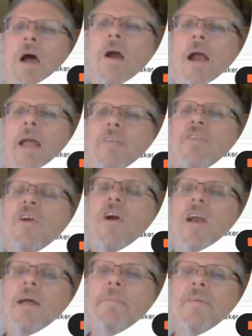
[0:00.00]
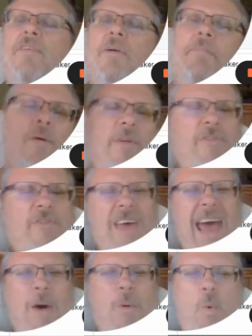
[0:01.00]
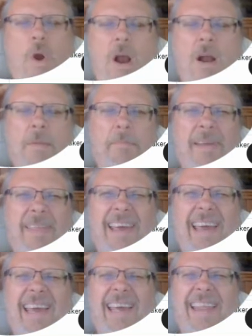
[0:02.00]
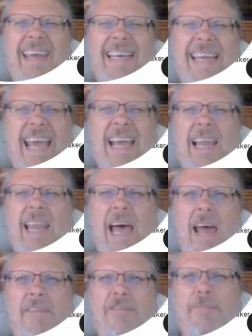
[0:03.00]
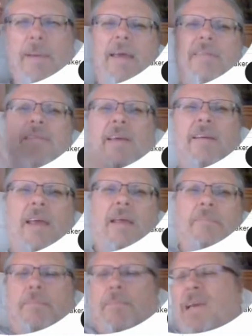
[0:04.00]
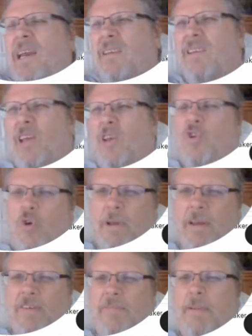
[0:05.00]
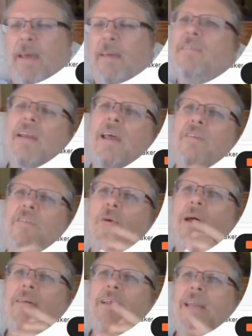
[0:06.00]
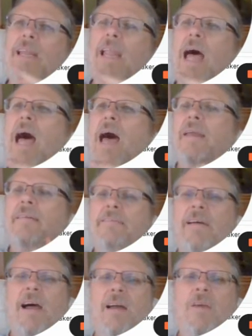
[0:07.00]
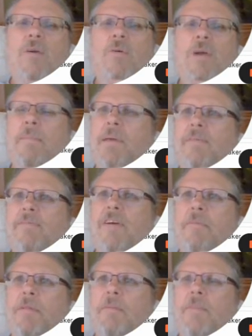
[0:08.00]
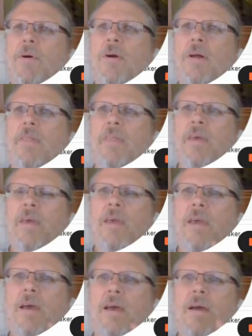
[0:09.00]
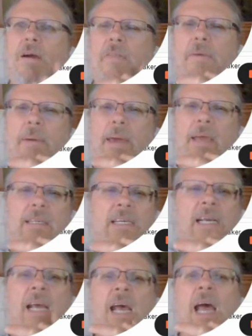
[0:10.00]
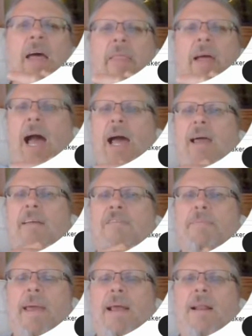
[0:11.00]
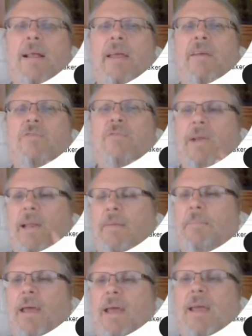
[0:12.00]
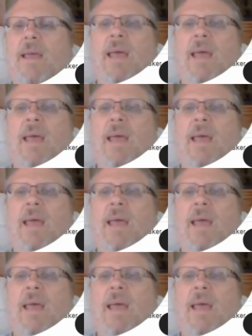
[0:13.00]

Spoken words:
All right, there are a number of components that work, but they take a lot of space and potentially too much space unless you have a lot of value coming from them on the page. The highlights panel is really big,